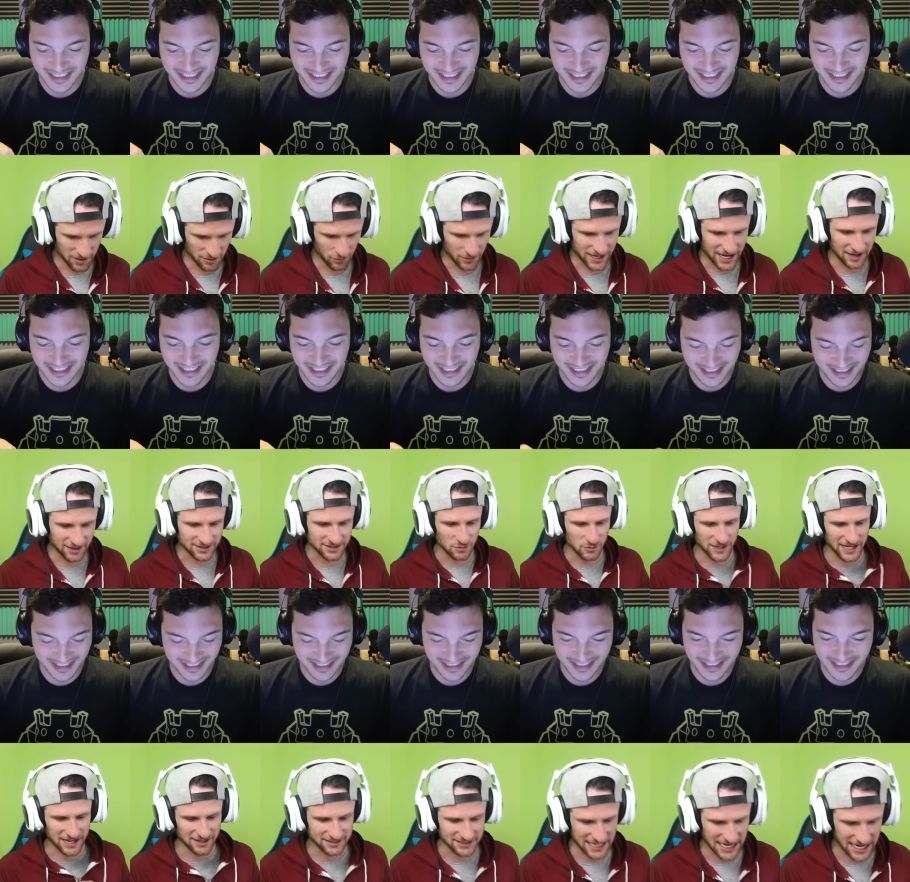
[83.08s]
Speaker 1: What else? What
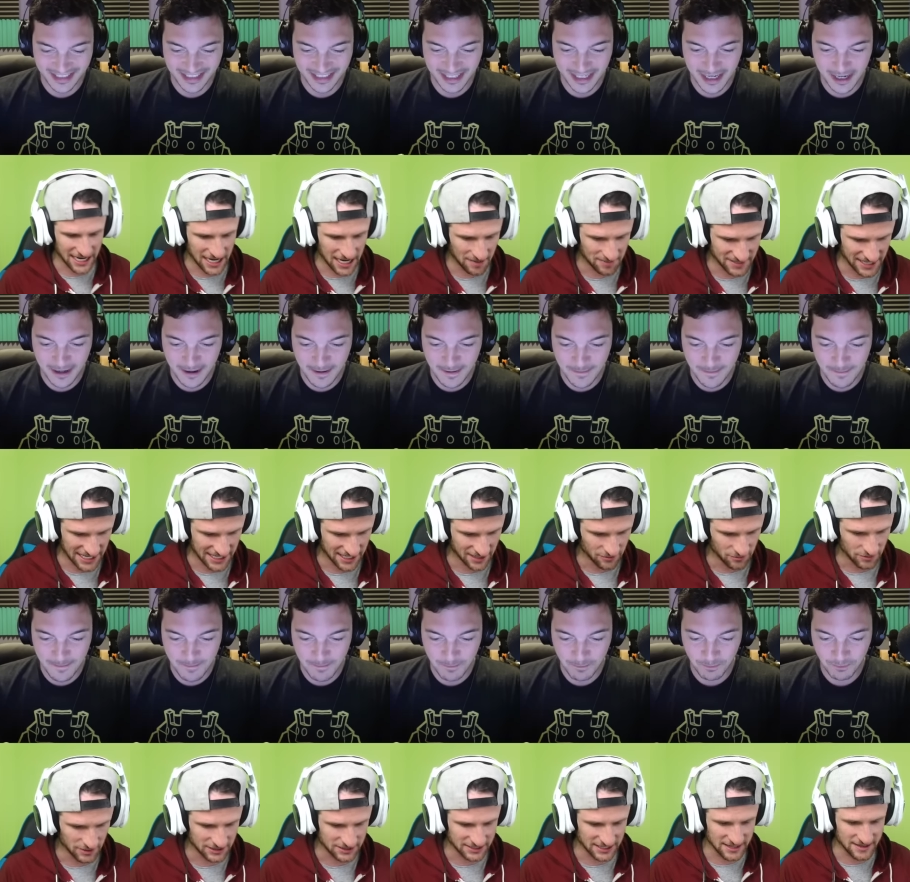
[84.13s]
else got updated?
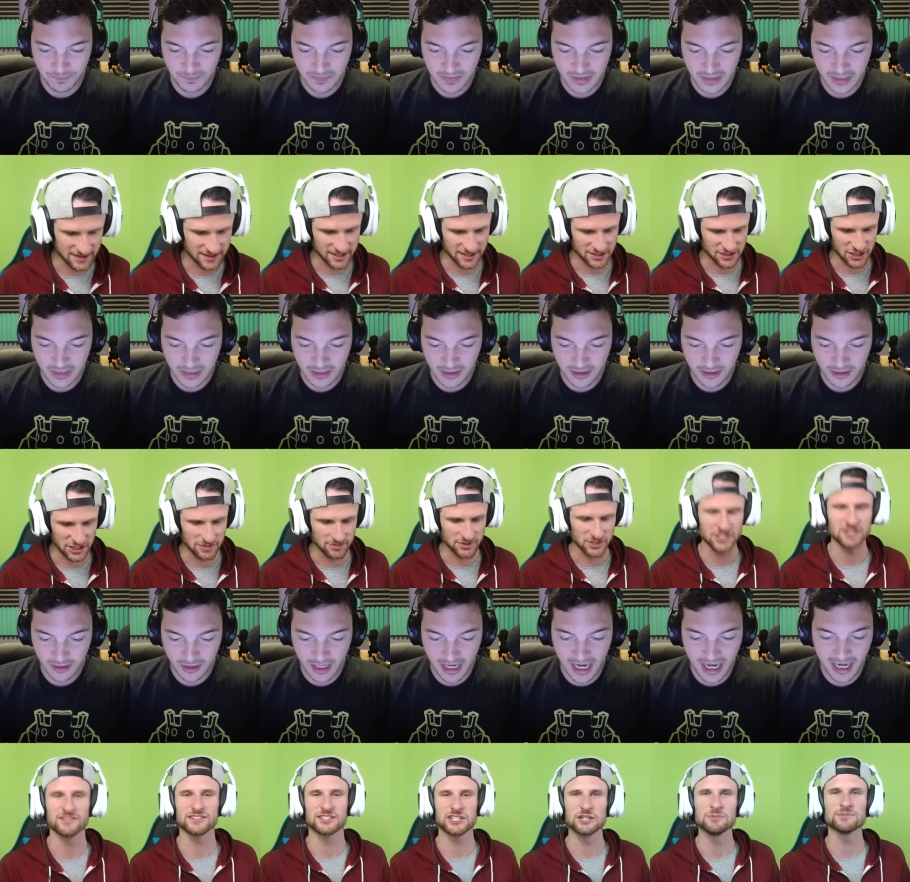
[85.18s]
What didn't the tomb? Do you have
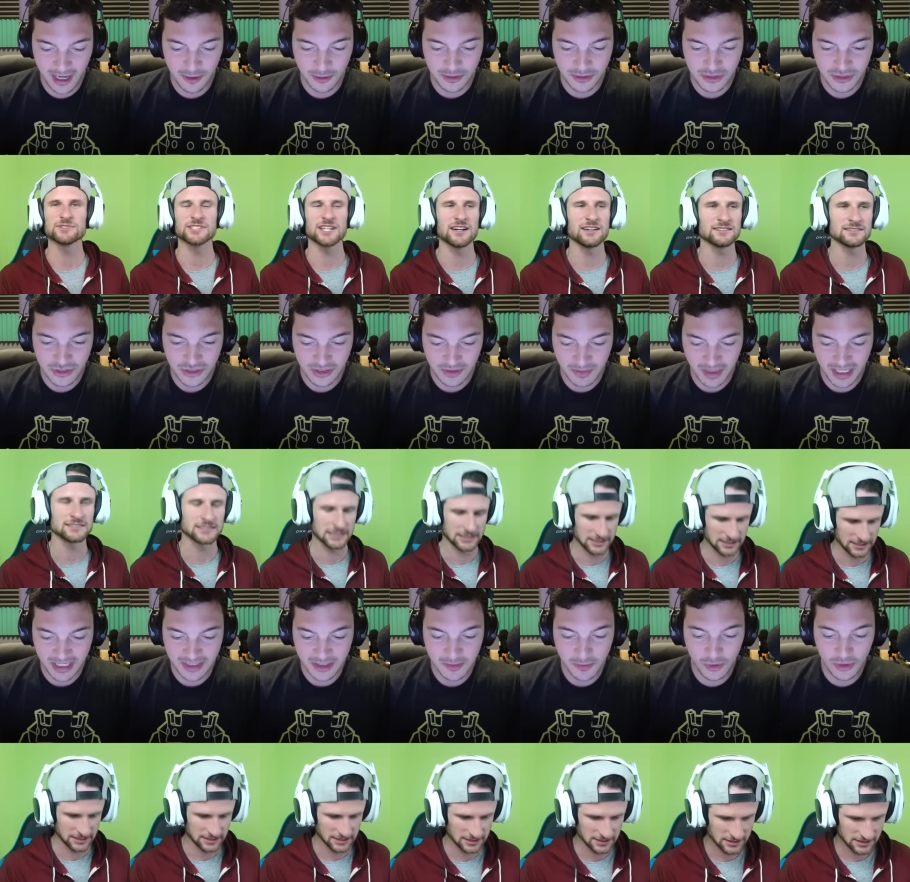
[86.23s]
a
Speaker 2: tombstone? Ouch, man!
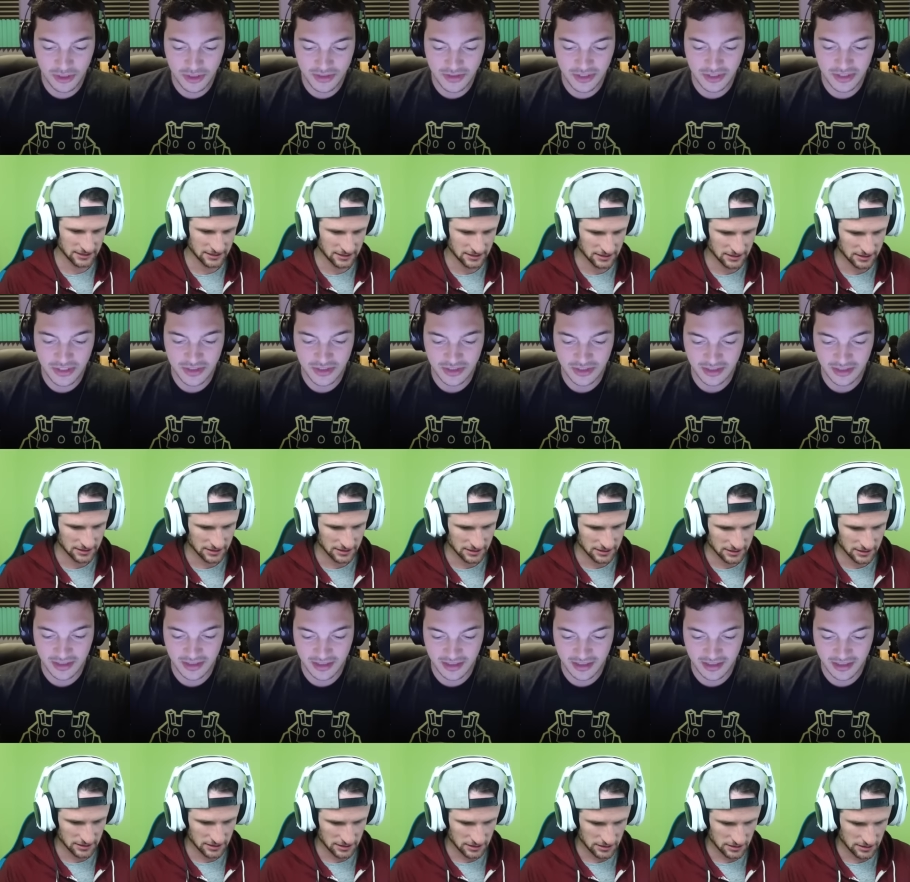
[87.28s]
Your mortars are just.
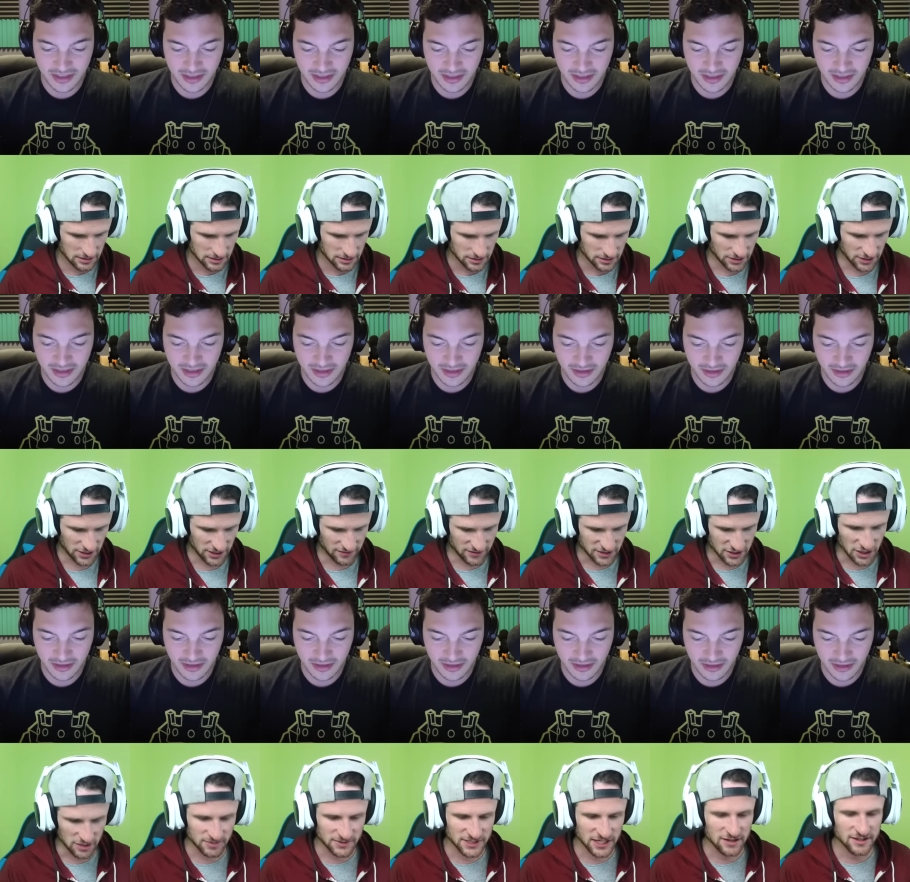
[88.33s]
Speaker 1: Do you have a
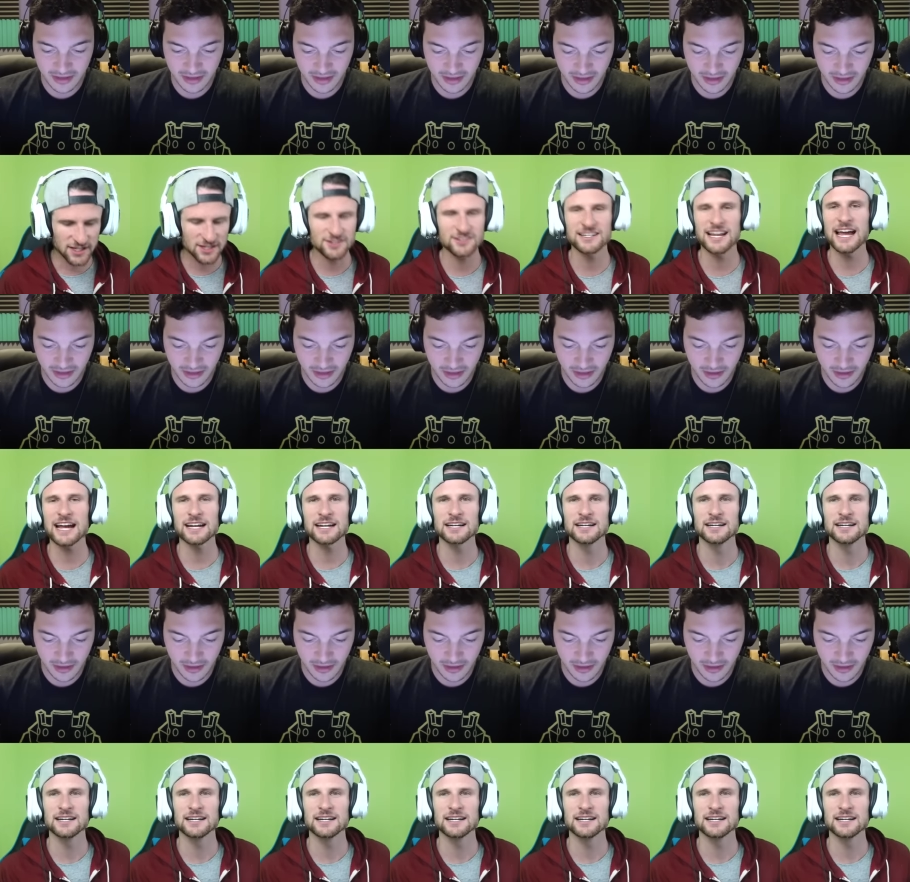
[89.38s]
tombstone in your deck?